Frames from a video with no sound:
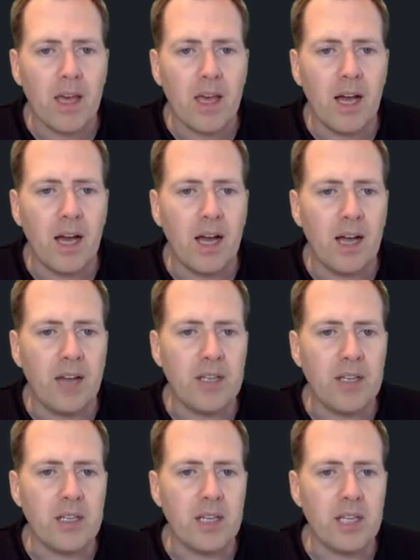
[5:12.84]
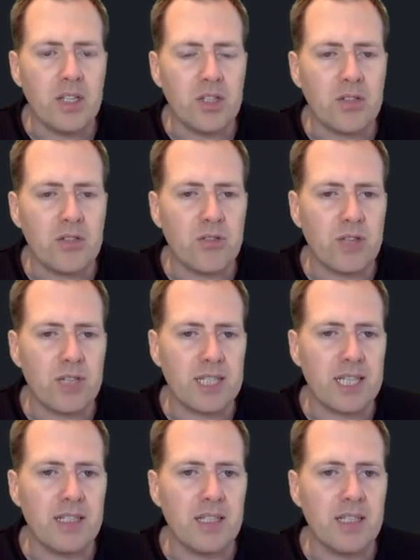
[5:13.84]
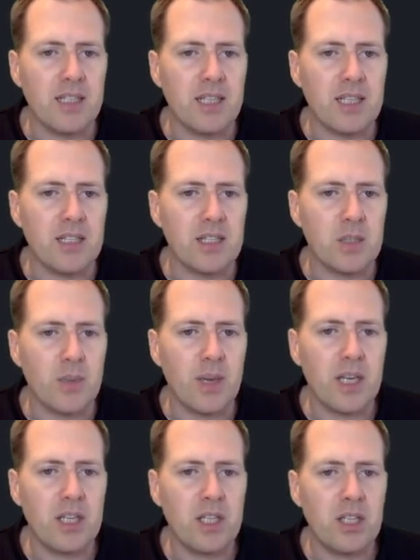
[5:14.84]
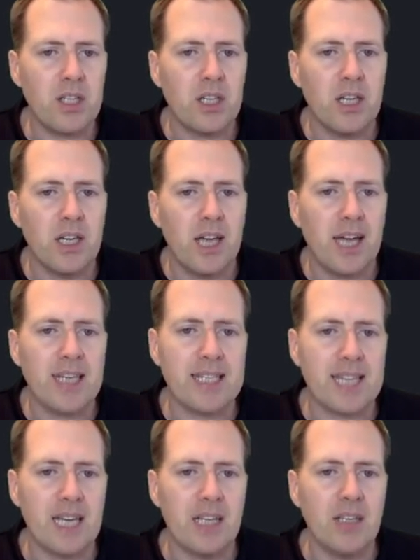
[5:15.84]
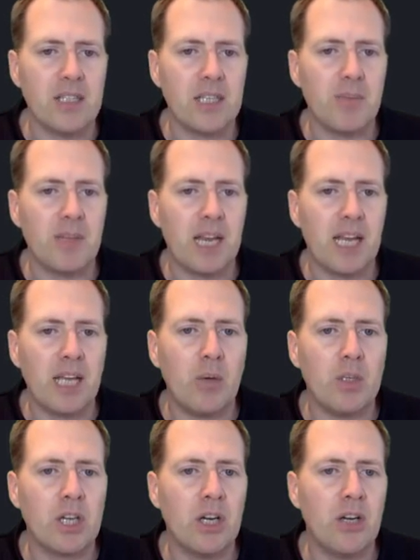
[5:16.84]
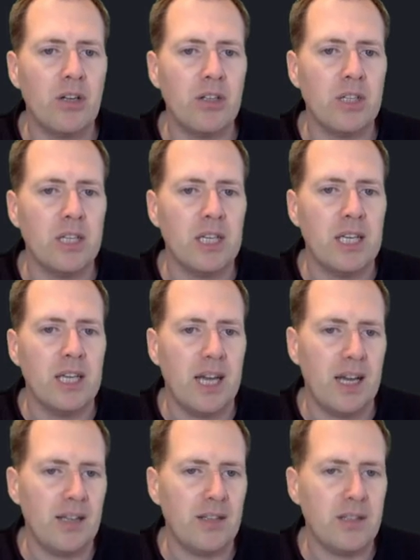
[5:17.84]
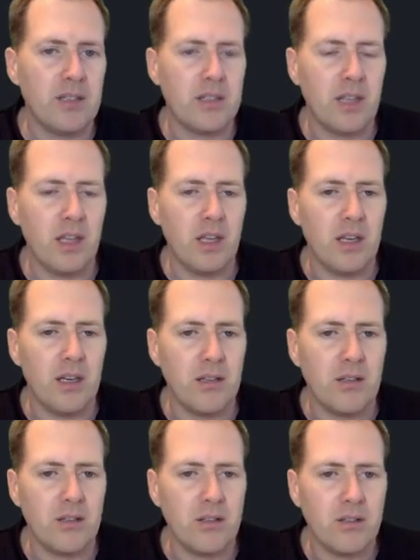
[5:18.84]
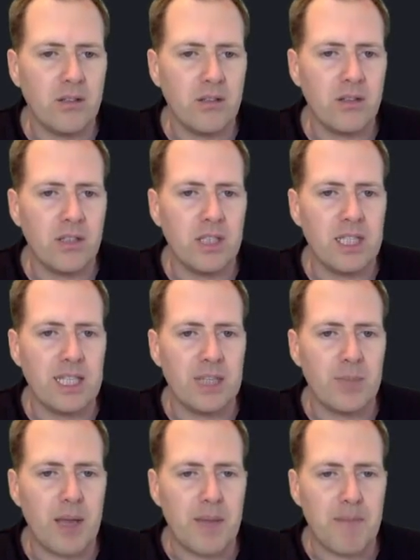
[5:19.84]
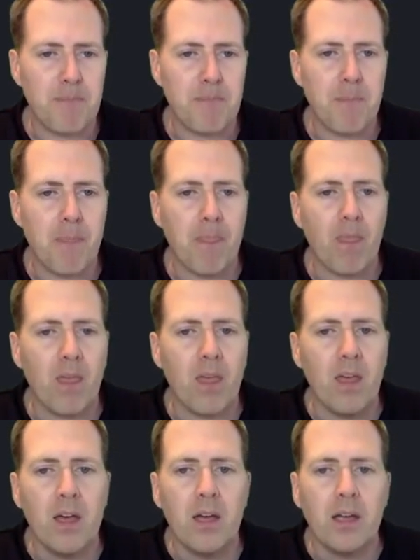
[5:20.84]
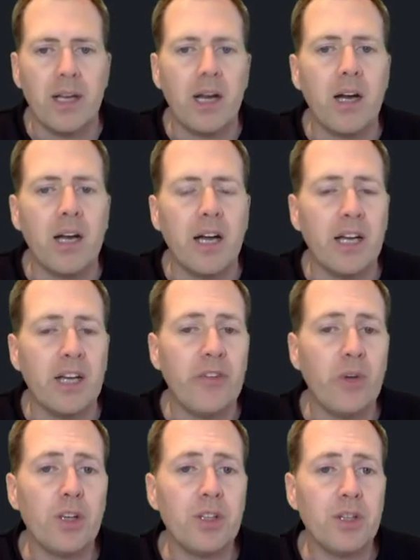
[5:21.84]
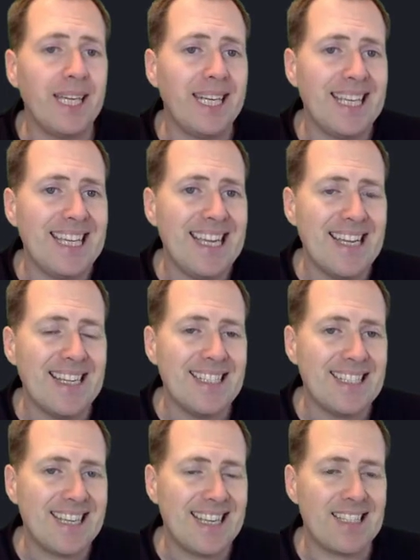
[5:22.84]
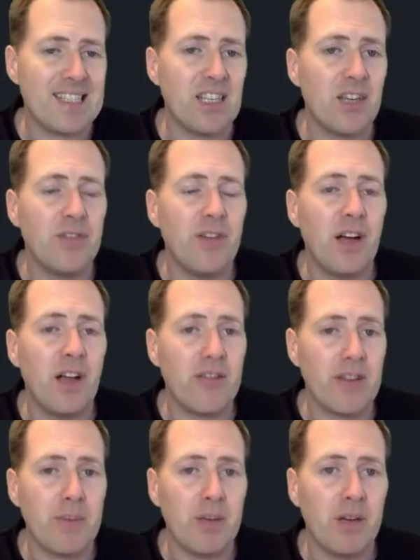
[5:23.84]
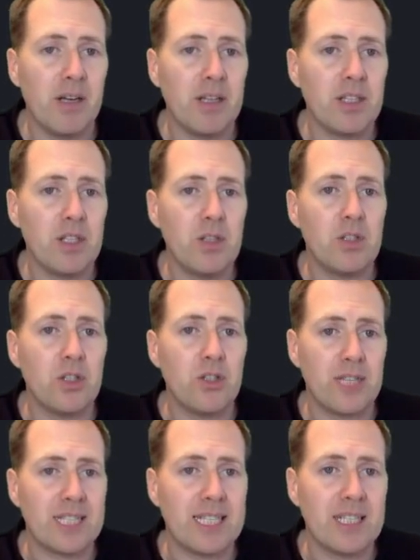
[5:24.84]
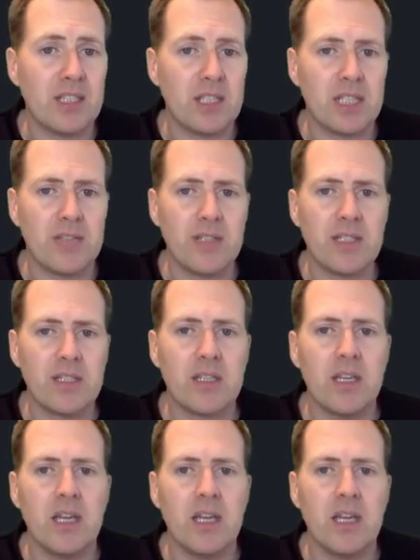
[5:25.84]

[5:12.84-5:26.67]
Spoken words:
and then it's translated into Spanish and Italian. It's given me the language code and the details back. Now, if you are doing any testing of other APIs that use the translator service,